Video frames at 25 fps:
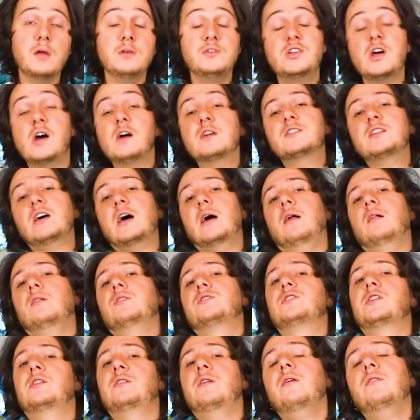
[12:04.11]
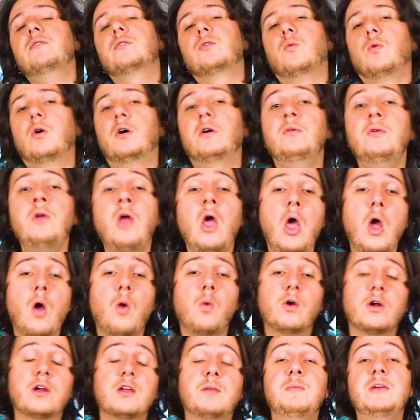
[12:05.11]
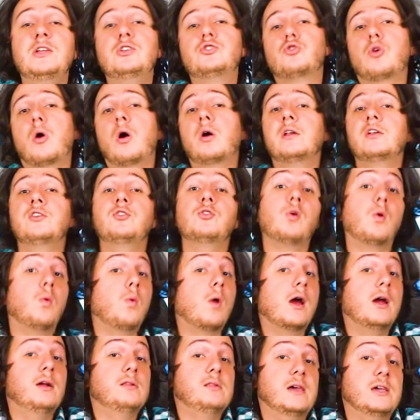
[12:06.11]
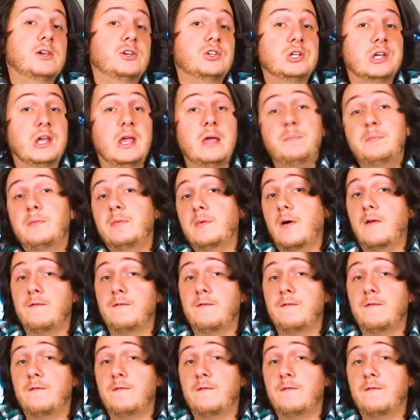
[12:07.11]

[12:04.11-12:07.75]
Ductile is another one where it can be drawn into a wire-like shape.